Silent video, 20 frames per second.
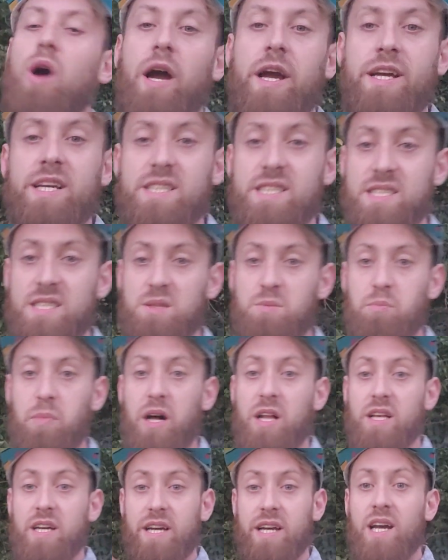I can
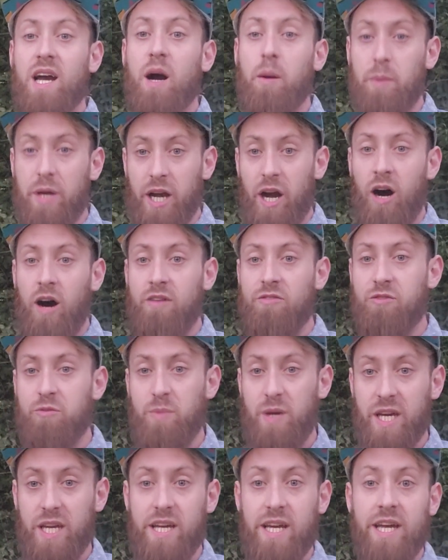smell it coming off of
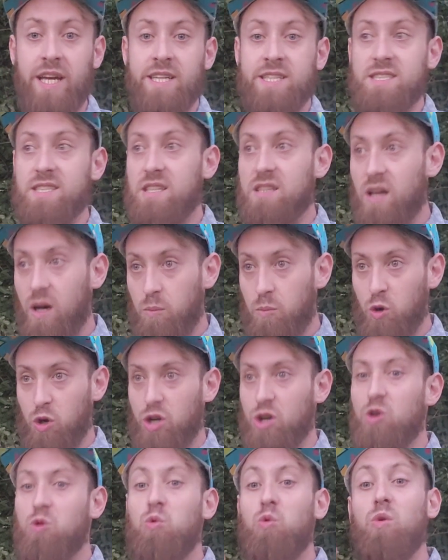me, and it's a lot more
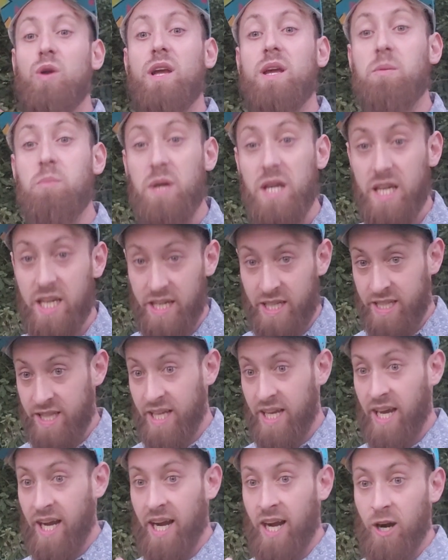creamy in
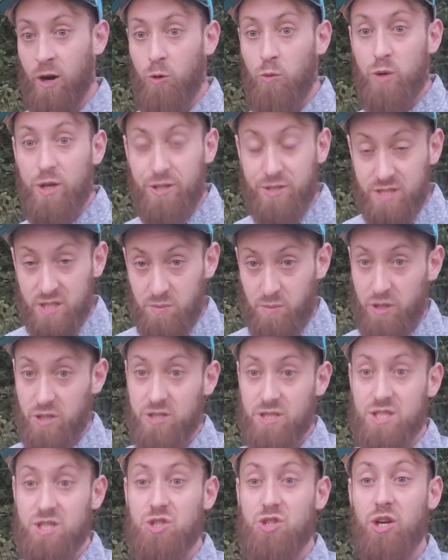the air. When you
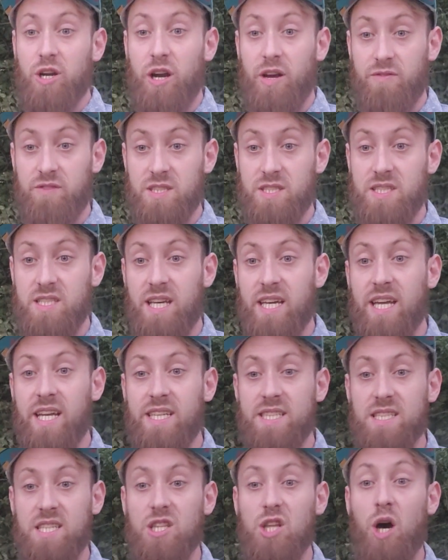smell it straight off the skin,
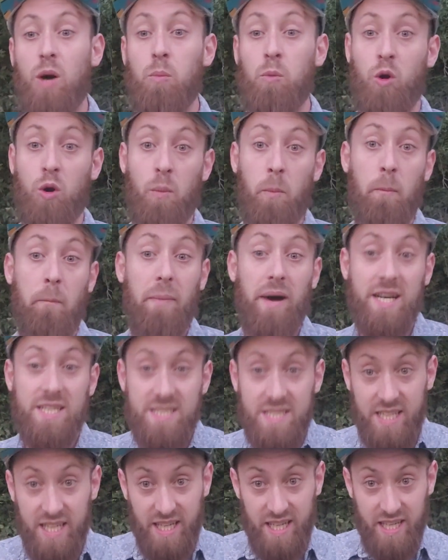it's a lot more
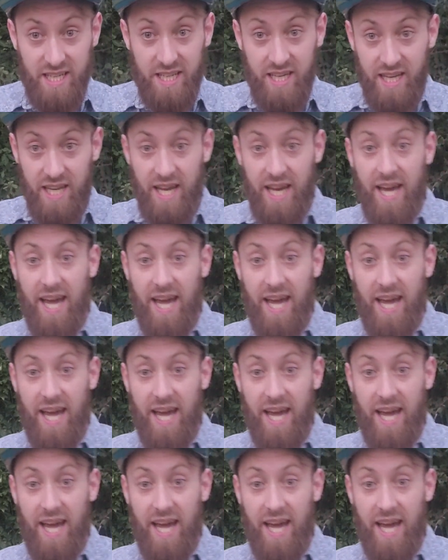musky